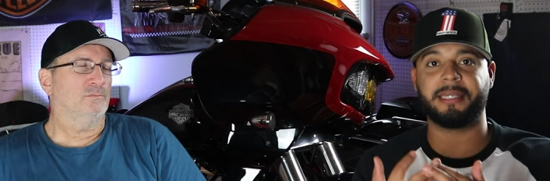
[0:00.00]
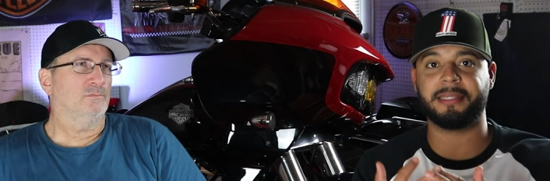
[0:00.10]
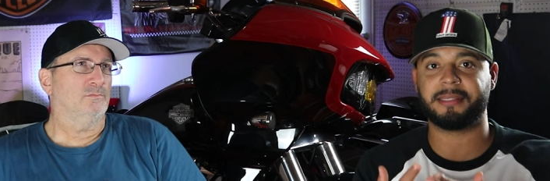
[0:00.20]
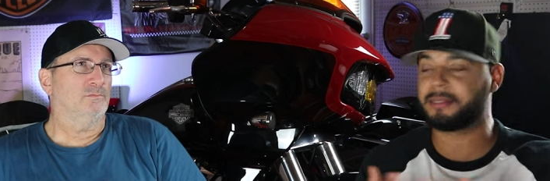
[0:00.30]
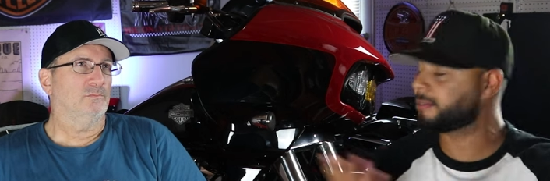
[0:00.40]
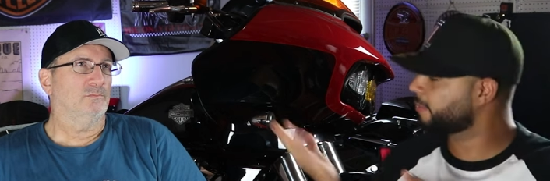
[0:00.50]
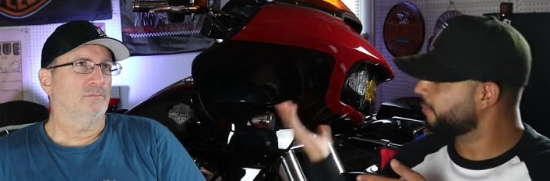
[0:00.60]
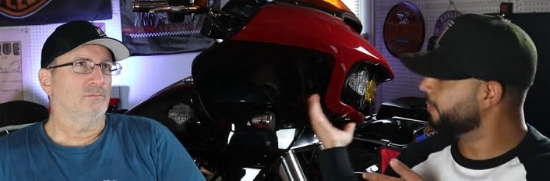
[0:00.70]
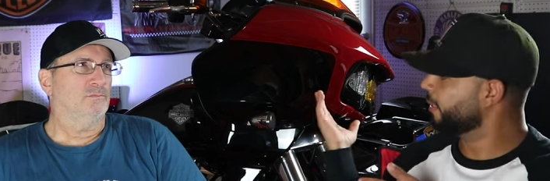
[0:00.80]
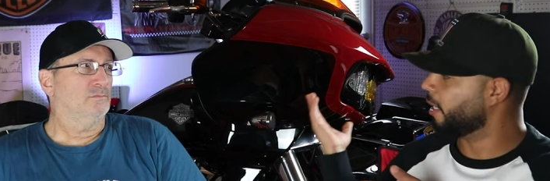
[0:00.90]
Speaker 1: is
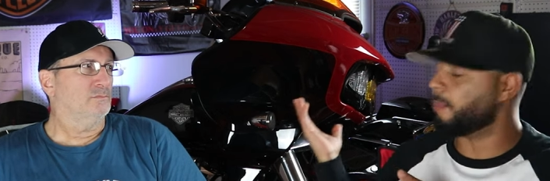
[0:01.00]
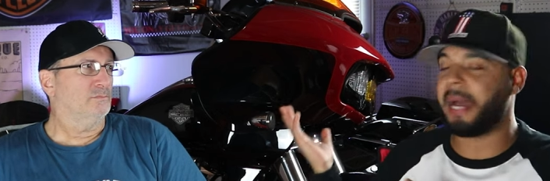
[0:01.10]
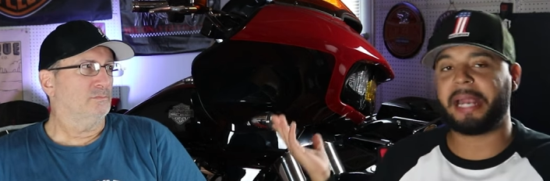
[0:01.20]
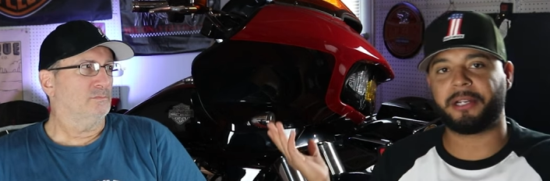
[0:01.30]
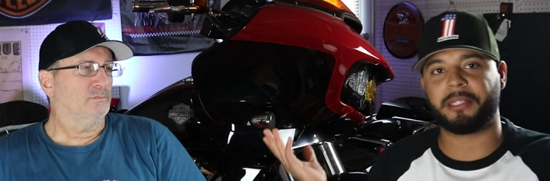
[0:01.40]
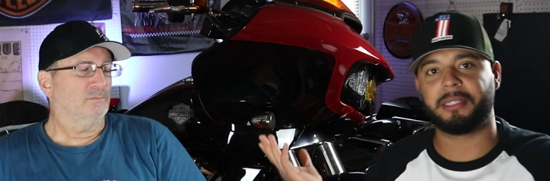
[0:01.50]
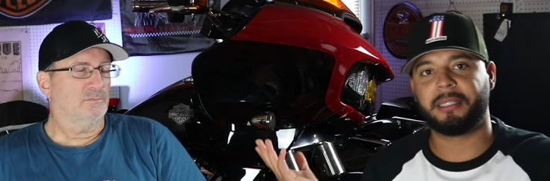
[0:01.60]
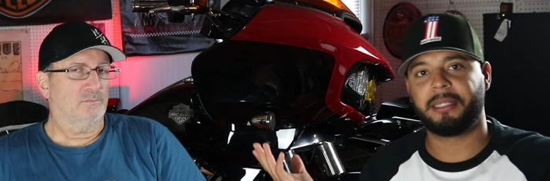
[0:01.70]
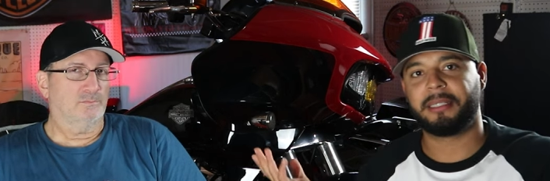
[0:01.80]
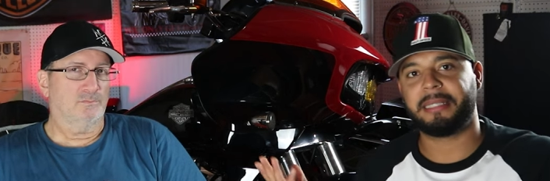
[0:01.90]
a bagger.
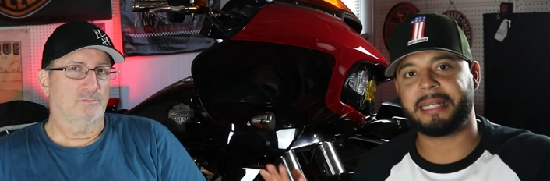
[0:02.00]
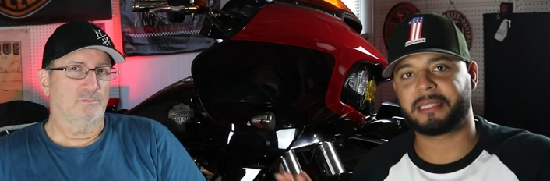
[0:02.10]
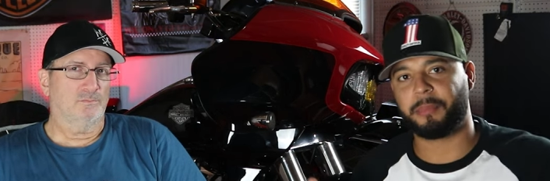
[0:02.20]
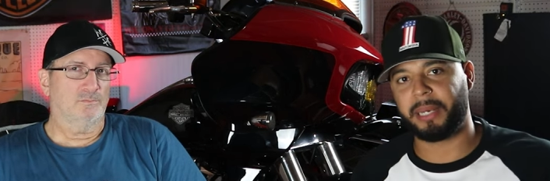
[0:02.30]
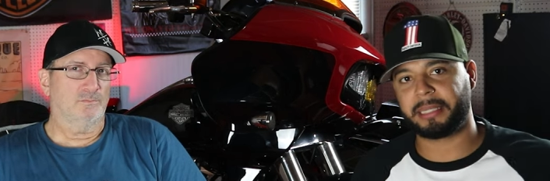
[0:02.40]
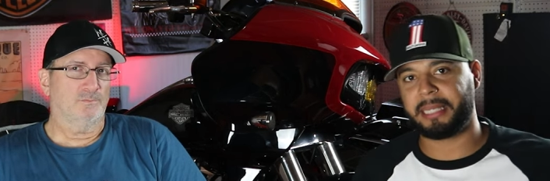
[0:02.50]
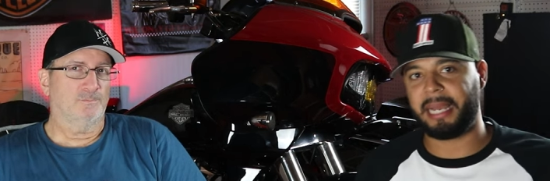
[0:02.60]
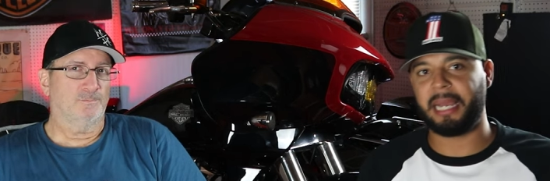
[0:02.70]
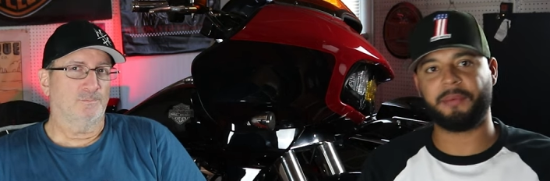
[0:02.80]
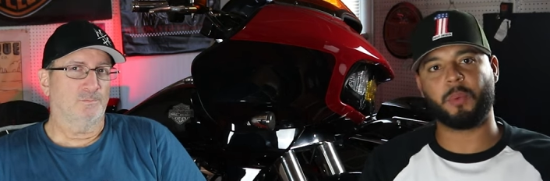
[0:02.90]
That's the bike
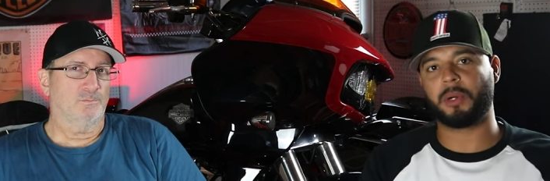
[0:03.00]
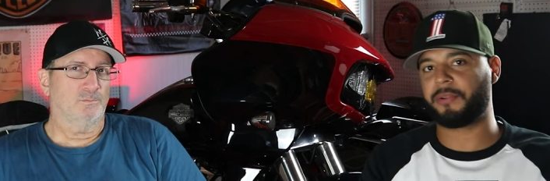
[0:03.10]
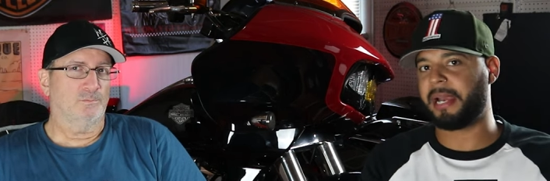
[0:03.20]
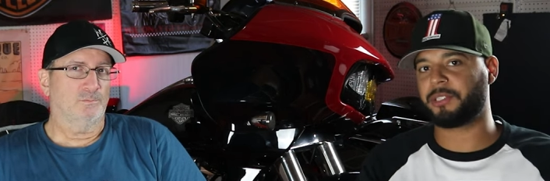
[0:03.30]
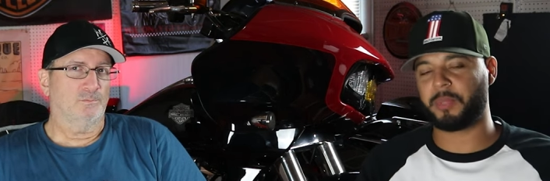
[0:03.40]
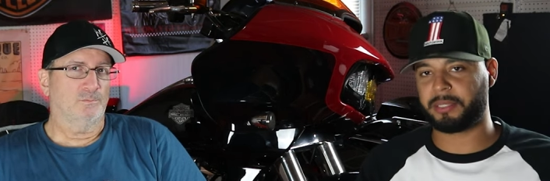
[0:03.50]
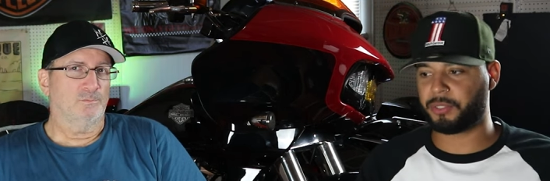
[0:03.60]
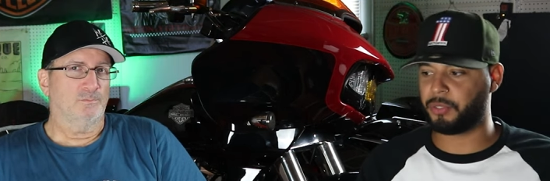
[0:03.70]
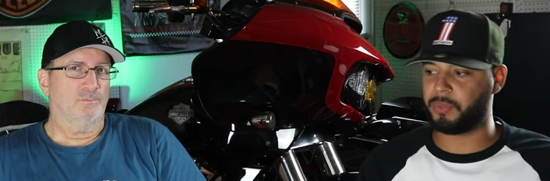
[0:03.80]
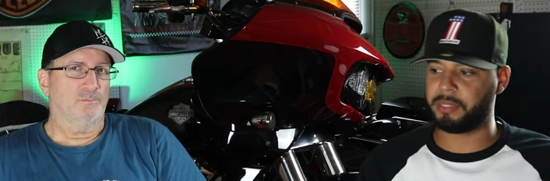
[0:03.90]
that everyone
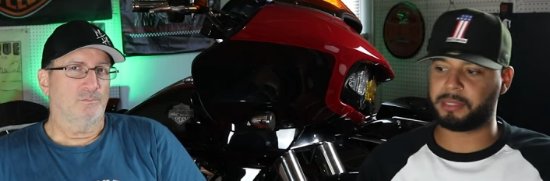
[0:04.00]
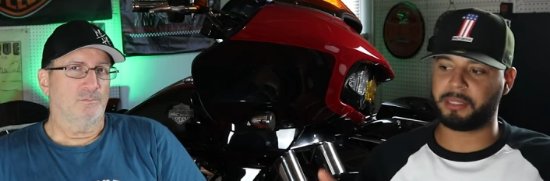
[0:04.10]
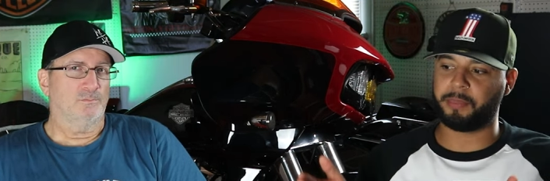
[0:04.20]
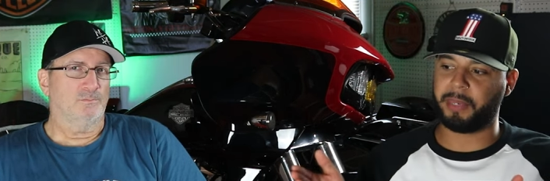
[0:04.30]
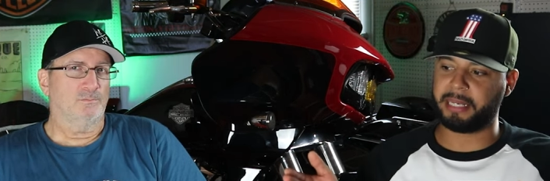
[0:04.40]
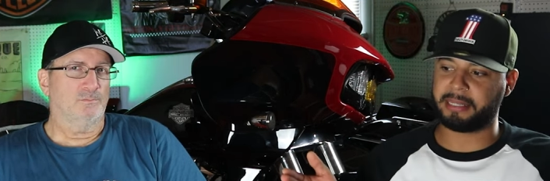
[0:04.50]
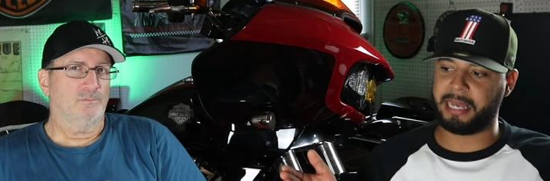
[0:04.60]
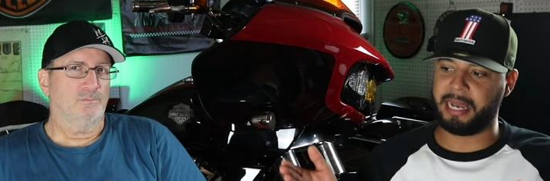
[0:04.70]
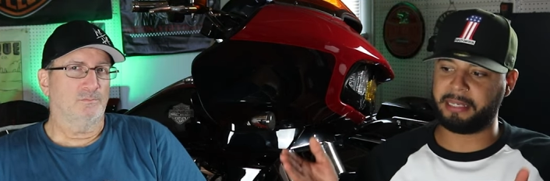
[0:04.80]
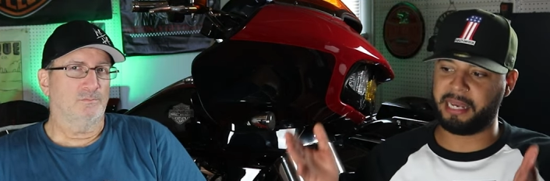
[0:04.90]
graduates to. It's the bike
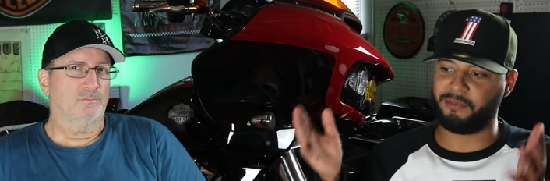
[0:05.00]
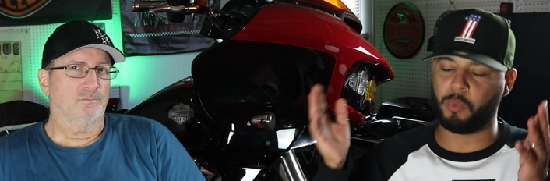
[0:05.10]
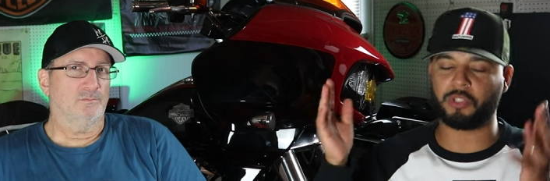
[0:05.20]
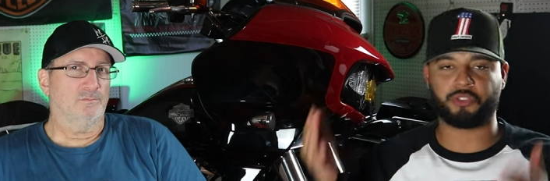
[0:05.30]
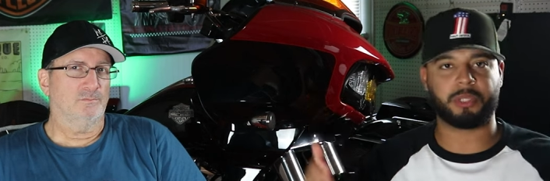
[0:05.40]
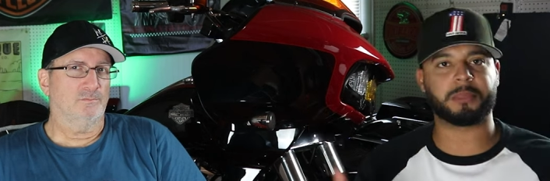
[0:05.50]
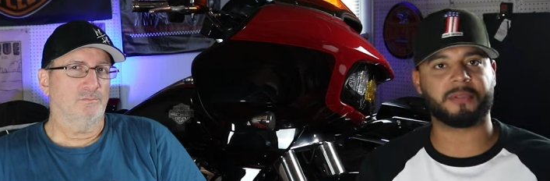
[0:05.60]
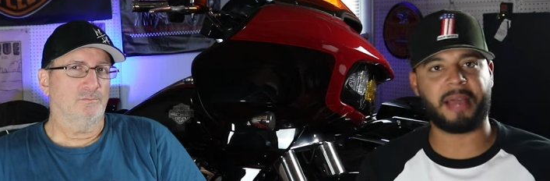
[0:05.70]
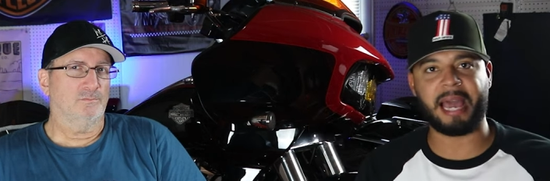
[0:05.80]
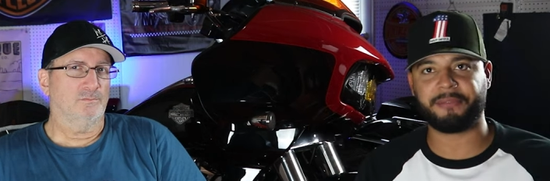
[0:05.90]
that everyone
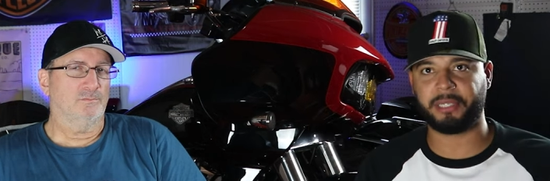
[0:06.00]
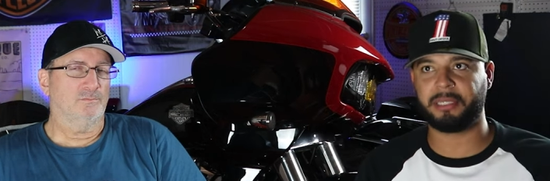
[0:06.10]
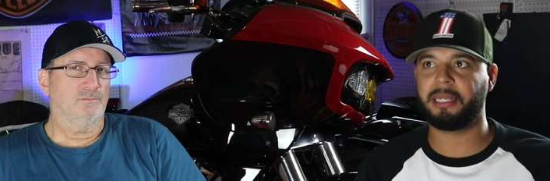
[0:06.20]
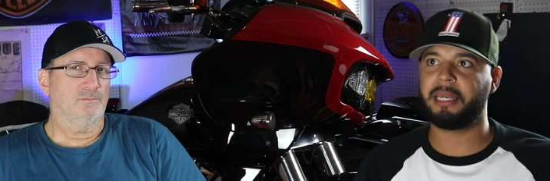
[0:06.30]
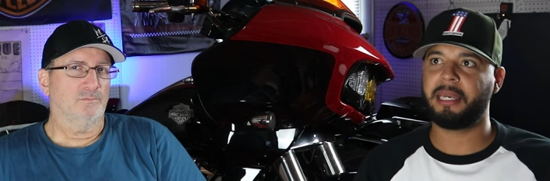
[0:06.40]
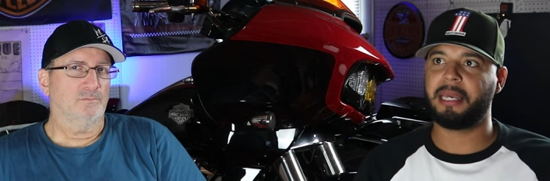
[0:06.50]
dreams of having.